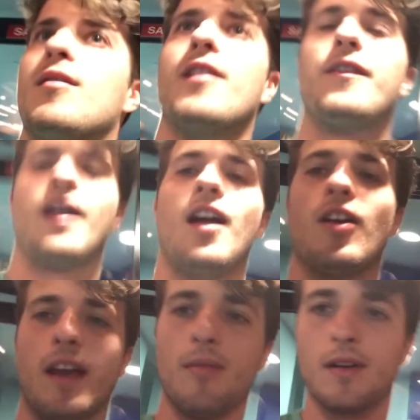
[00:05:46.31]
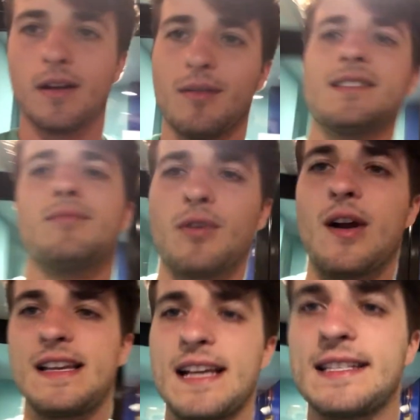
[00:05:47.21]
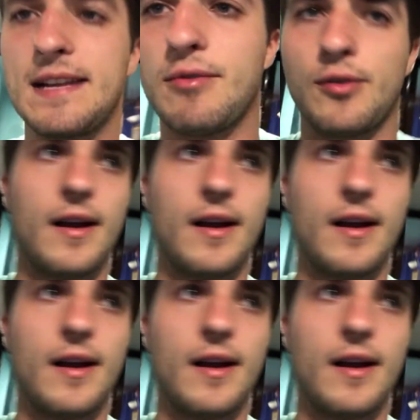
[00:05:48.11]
We're fine, okay, we're good. We're going to take a seat real